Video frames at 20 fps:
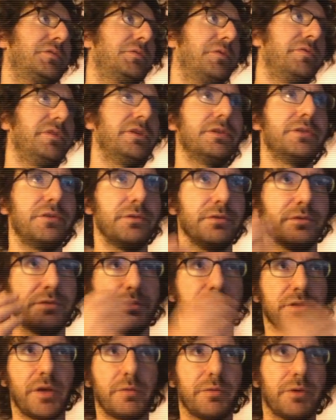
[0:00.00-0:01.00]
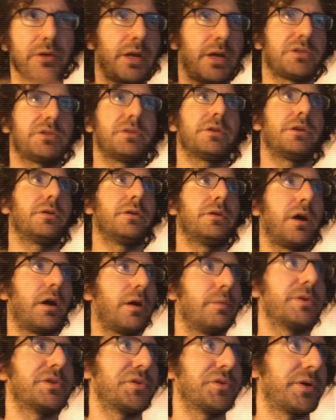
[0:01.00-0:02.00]
a V2 so that we can actually go to
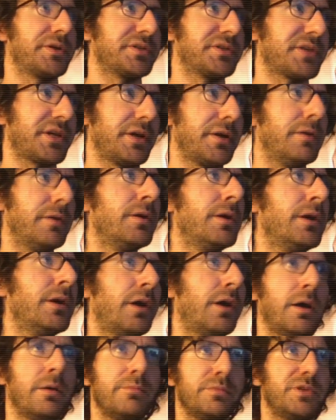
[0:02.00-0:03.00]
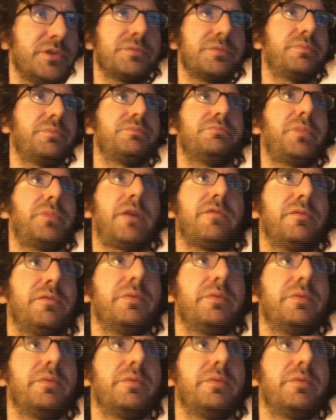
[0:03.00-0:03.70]
arbitrary scale, just have it